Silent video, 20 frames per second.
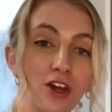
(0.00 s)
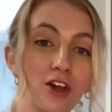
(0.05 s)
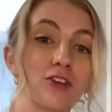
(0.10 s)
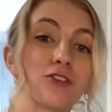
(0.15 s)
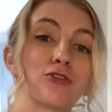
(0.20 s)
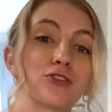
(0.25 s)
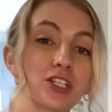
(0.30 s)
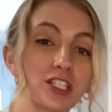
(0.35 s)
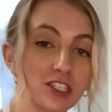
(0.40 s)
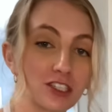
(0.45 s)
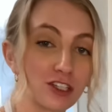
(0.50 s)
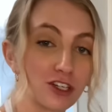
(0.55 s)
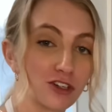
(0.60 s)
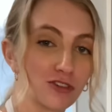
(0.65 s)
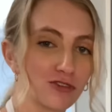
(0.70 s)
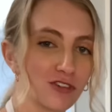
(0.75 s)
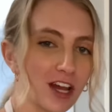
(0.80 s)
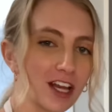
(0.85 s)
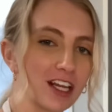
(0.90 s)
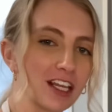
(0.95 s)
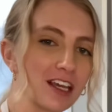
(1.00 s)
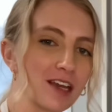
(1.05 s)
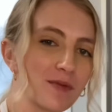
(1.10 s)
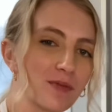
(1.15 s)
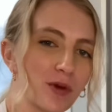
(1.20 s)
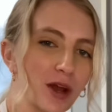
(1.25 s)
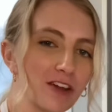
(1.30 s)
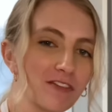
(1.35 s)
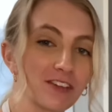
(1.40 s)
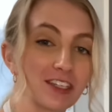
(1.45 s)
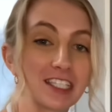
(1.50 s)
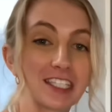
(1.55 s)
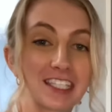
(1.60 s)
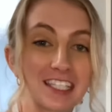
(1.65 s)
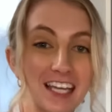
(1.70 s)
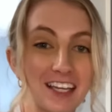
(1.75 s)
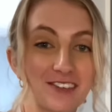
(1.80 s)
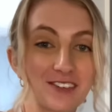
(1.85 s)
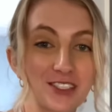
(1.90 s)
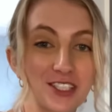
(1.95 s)
freezer ready breakfast
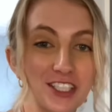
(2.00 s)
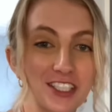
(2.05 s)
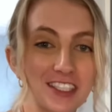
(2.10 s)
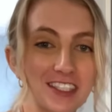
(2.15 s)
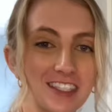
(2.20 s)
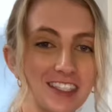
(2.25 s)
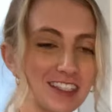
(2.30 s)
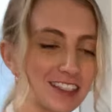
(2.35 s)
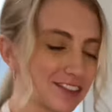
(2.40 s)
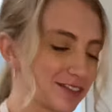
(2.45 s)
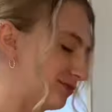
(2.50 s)
sandwiches.